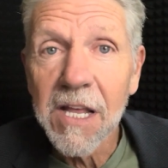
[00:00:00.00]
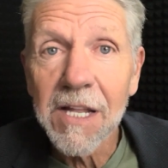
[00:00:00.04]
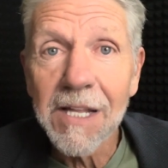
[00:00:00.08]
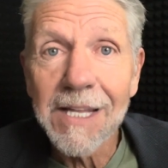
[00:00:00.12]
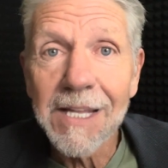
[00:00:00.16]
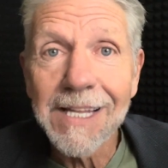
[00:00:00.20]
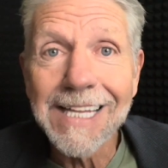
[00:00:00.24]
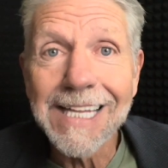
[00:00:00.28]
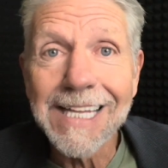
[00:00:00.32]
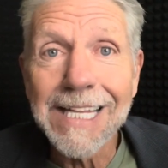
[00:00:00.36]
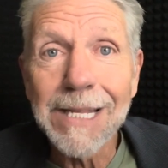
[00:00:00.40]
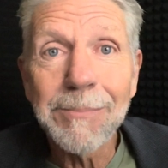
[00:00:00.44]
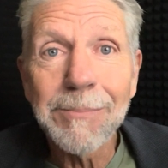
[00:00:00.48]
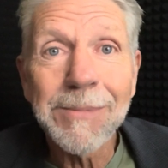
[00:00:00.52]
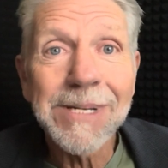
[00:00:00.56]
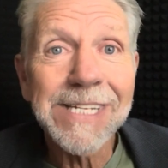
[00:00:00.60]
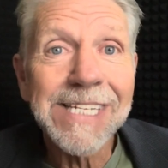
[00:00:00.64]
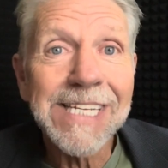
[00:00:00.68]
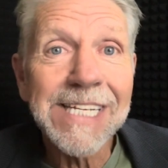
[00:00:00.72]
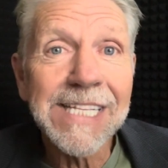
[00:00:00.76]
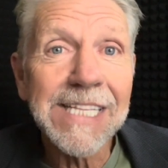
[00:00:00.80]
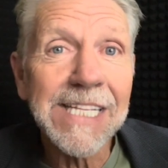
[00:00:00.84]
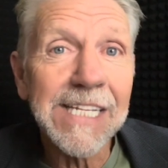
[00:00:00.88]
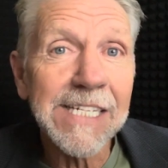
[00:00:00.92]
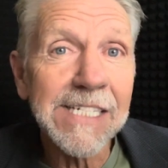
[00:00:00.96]

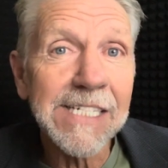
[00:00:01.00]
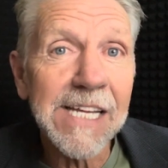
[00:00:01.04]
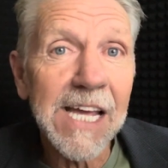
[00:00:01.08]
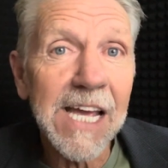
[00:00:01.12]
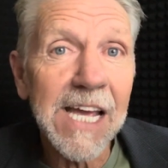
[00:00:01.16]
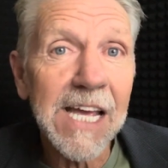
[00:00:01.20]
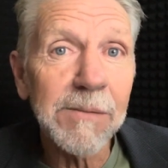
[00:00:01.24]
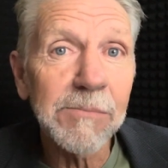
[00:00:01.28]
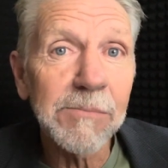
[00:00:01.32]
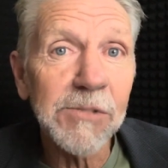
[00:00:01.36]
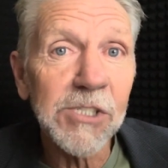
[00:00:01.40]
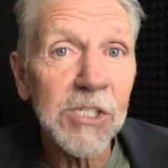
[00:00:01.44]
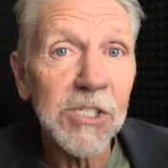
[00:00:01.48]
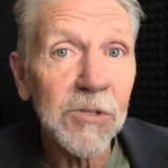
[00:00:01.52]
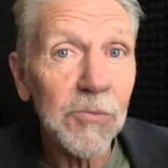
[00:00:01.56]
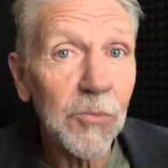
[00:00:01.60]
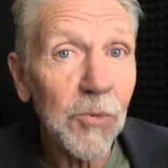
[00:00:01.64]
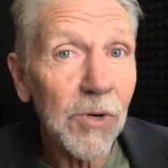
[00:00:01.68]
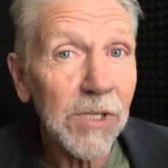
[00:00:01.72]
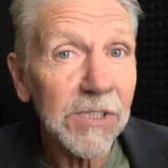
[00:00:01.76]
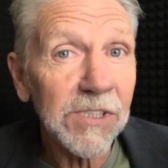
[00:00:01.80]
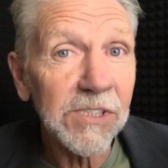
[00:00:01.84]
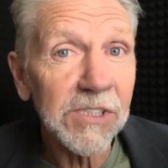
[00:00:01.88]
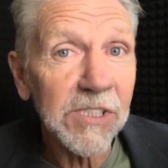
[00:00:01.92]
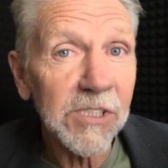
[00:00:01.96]
limiting the time she
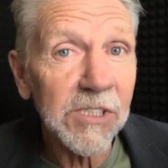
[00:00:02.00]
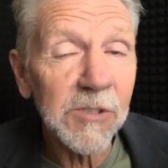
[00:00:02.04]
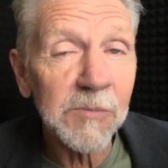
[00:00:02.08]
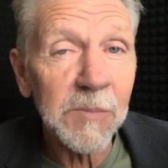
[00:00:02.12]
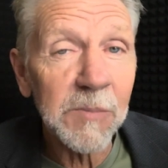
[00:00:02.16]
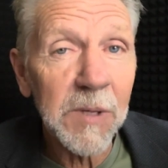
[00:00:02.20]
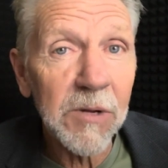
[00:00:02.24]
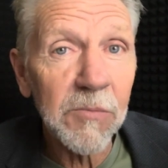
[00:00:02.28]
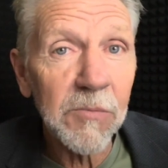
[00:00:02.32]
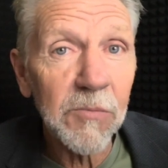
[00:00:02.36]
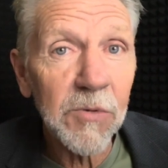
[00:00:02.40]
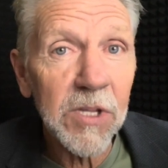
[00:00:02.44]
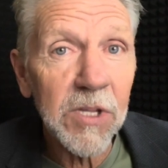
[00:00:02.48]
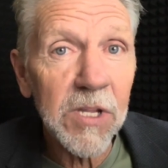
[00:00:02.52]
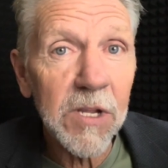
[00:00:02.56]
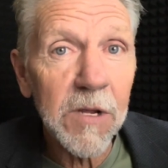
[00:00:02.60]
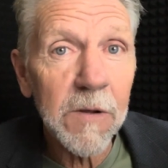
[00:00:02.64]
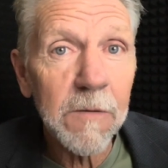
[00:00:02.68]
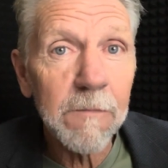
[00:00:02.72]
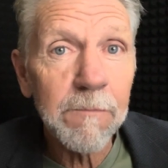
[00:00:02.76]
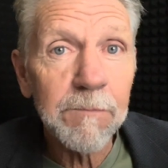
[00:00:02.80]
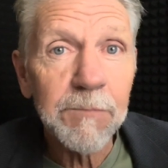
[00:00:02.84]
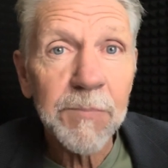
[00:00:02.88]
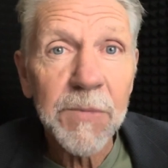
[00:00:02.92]
wants to spend with you.